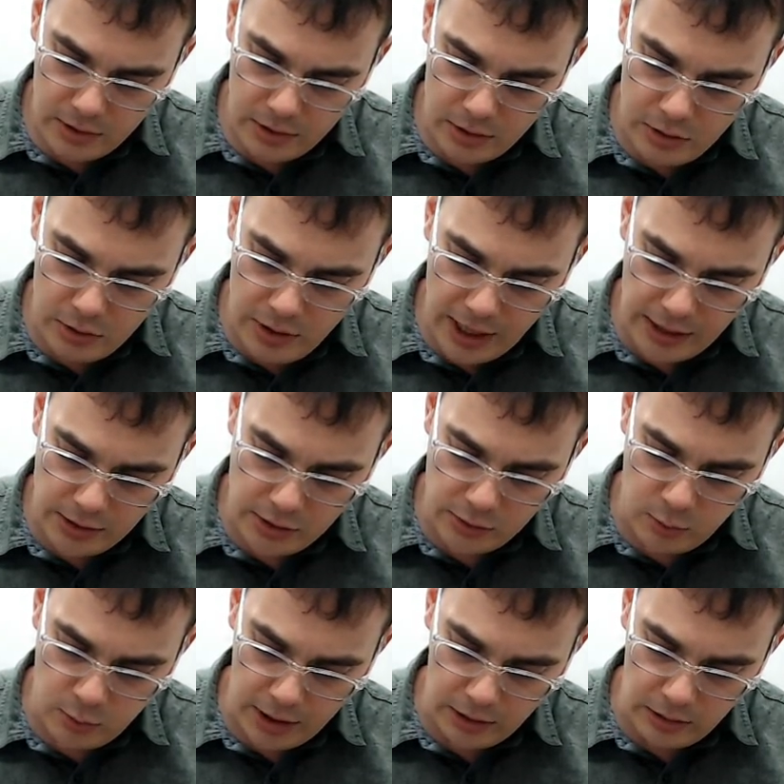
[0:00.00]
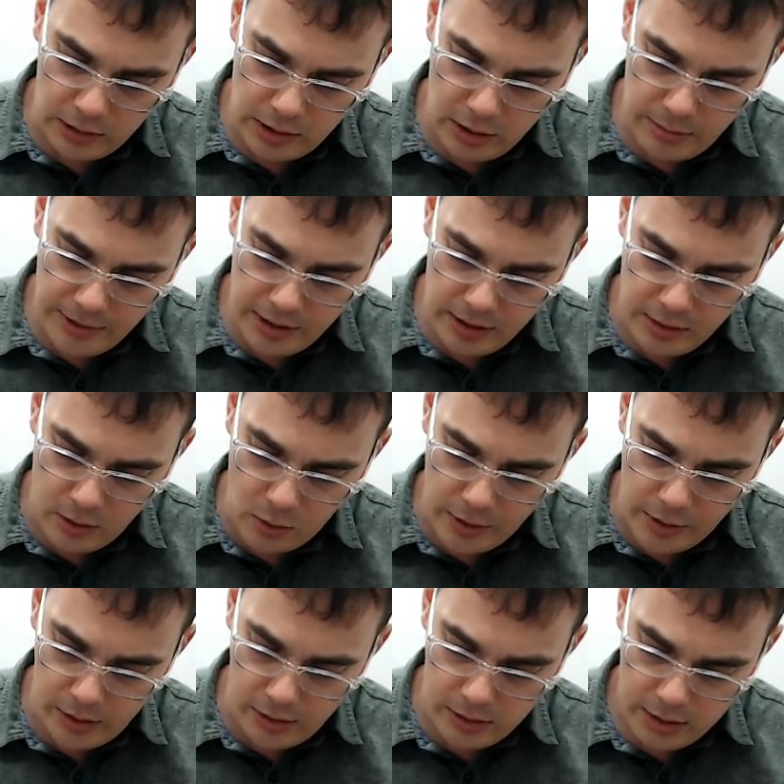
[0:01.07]
you kind of just work a little bit of the
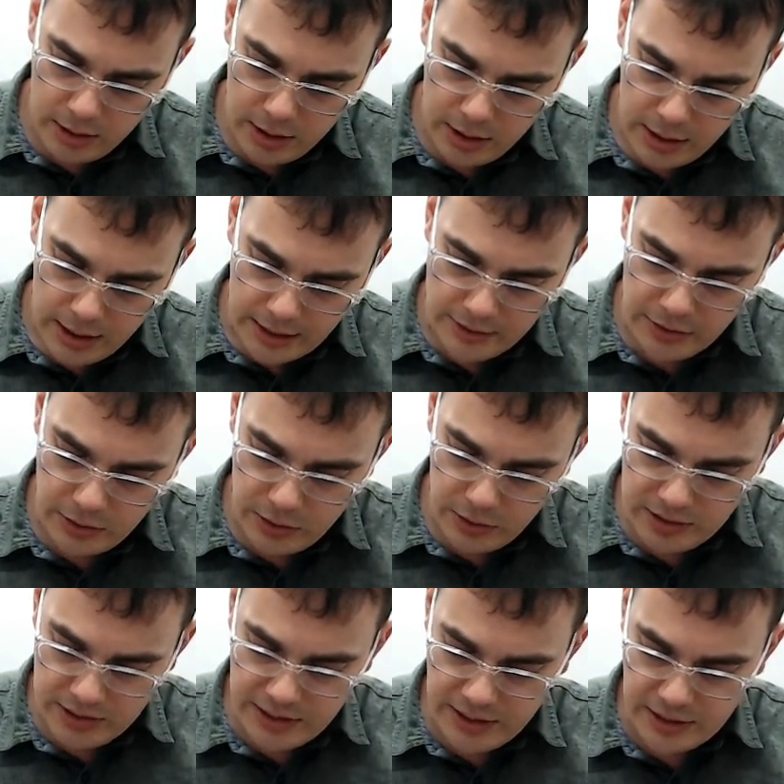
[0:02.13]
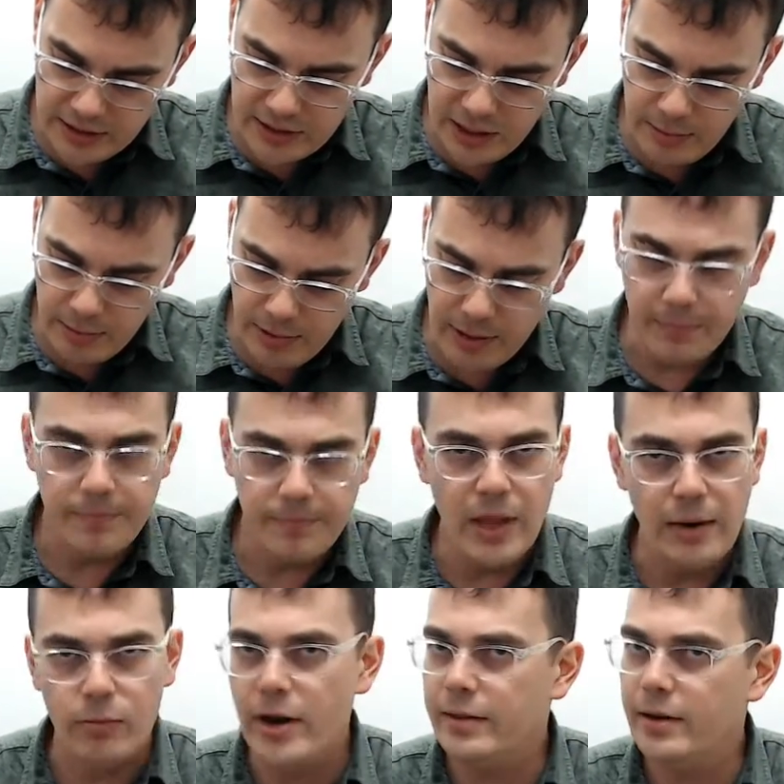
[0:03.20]
oil until you can see it seep in, and
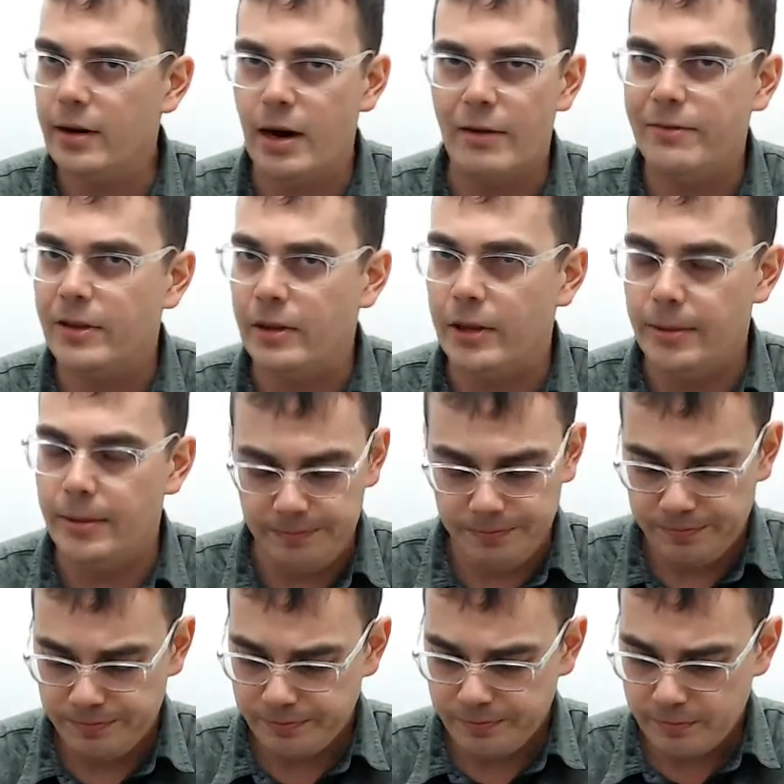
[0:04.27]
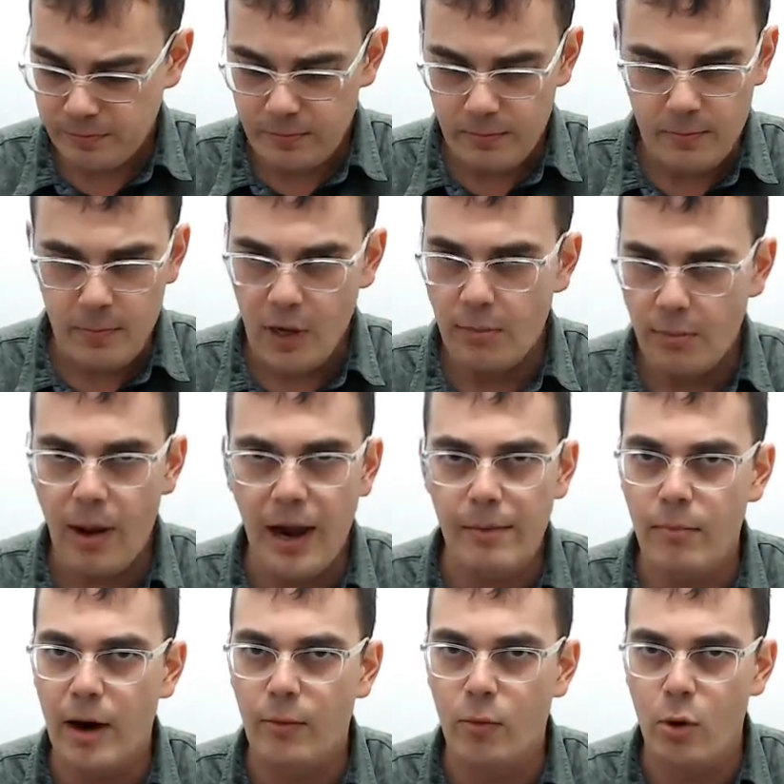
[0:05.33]
right there I feel it.
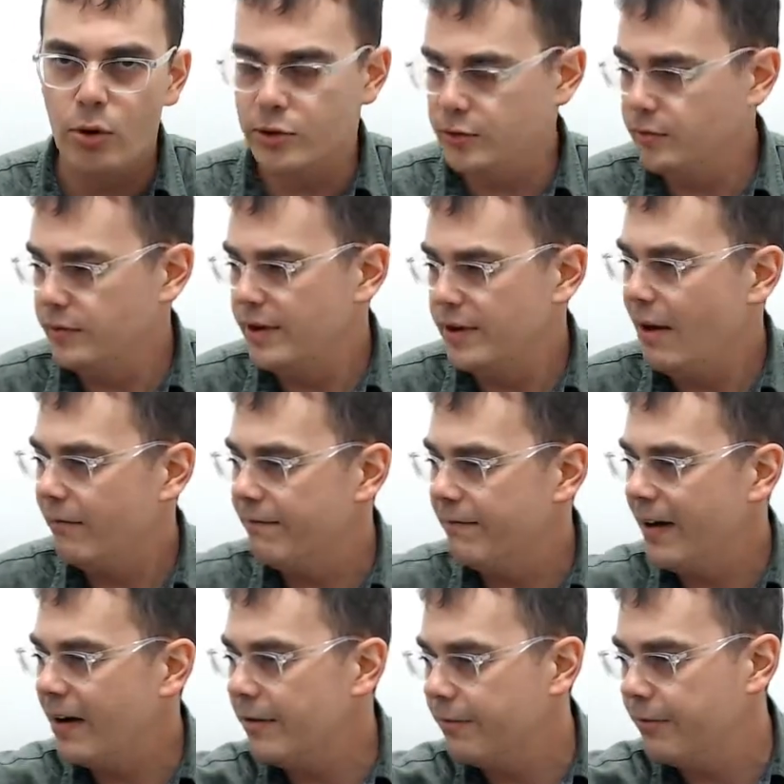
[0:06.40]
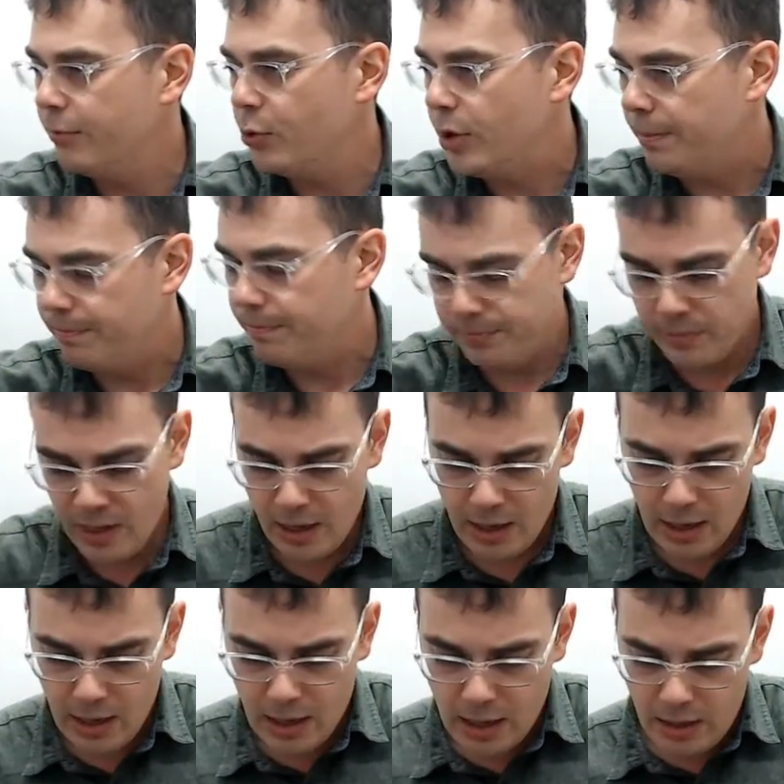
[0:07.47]
My rotor's now very free
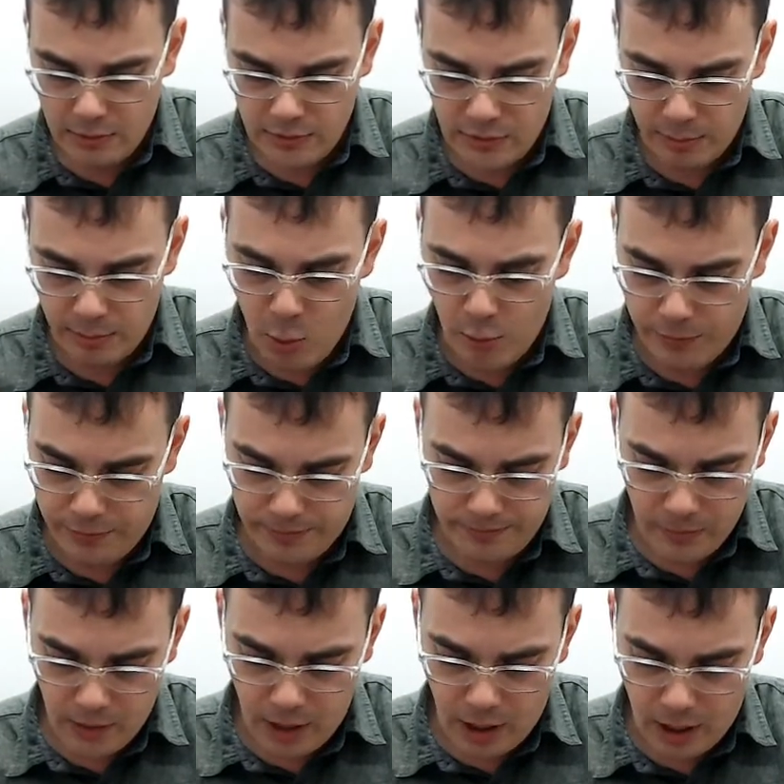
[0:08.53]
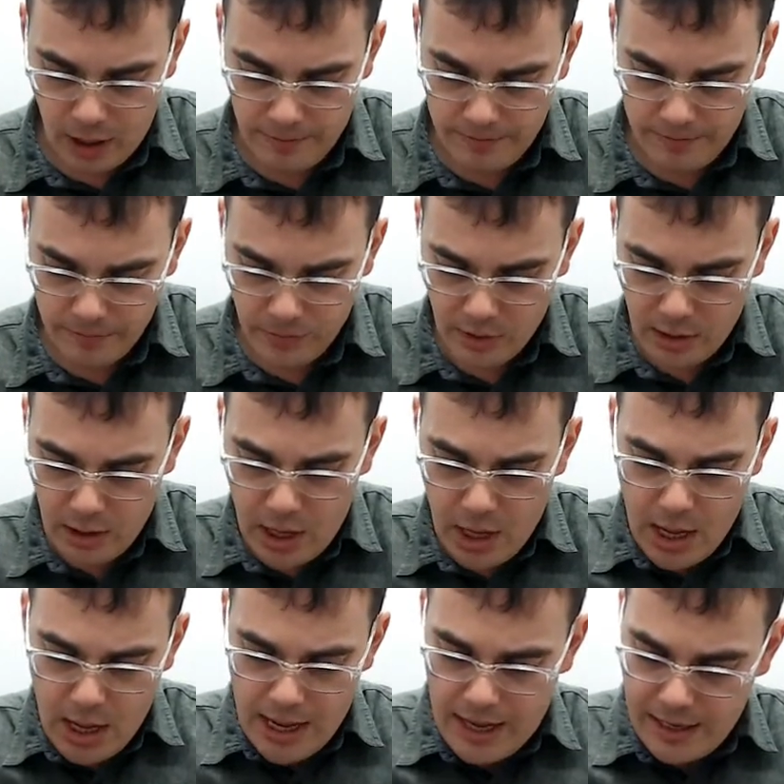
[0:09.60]
to move. And
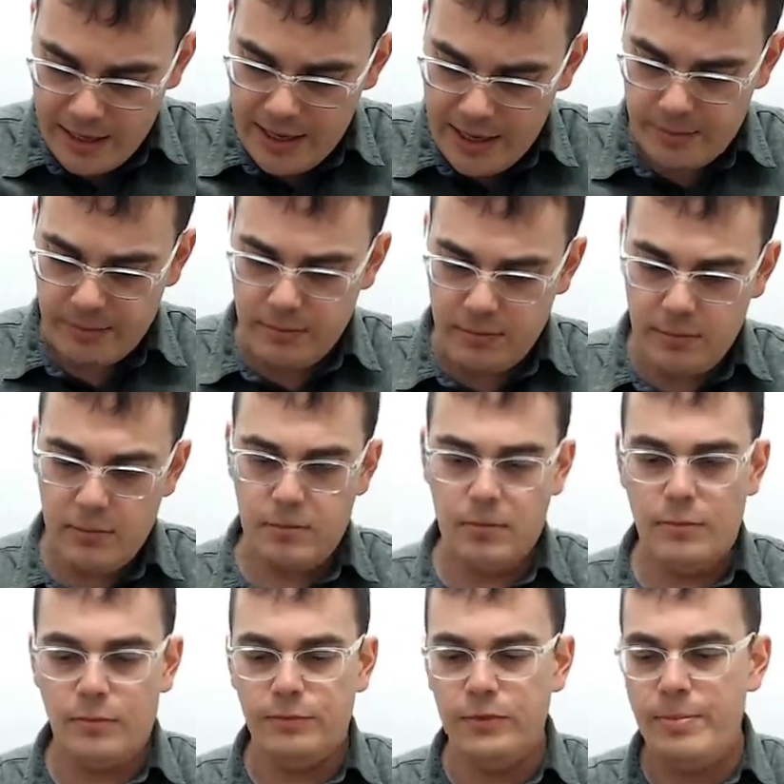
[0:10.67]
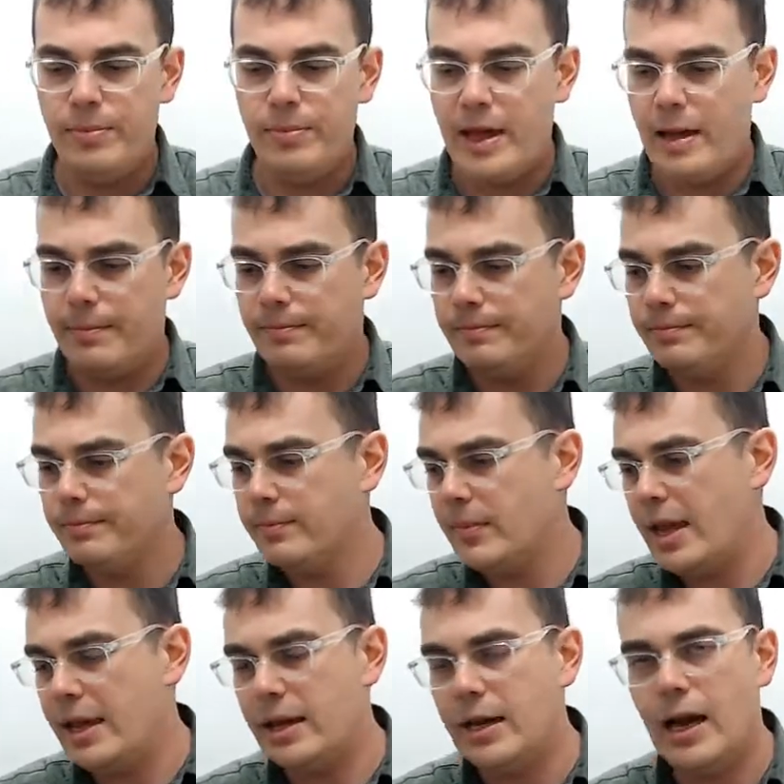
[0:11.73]
again, flip that
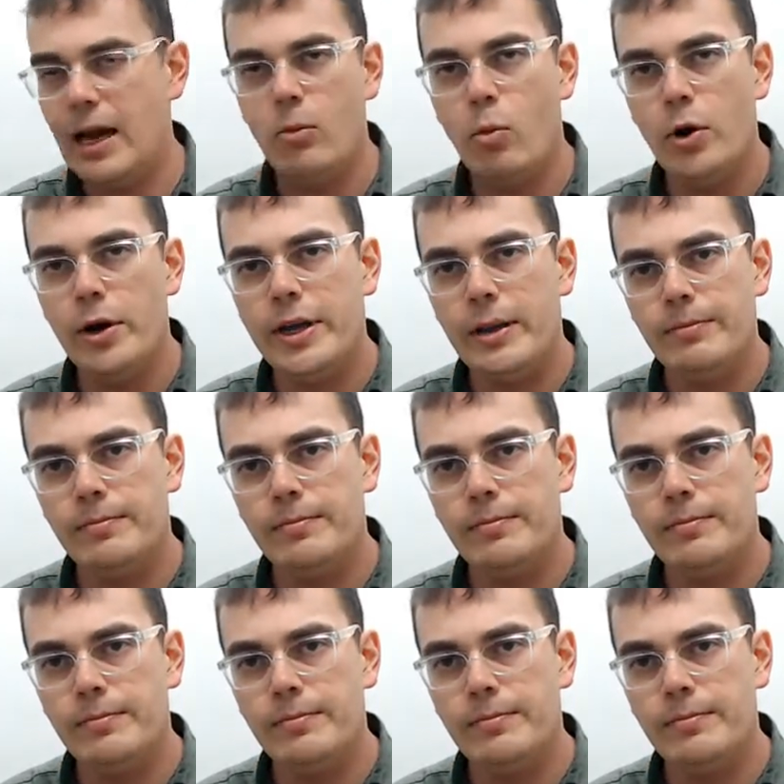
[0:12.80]
and kind of work it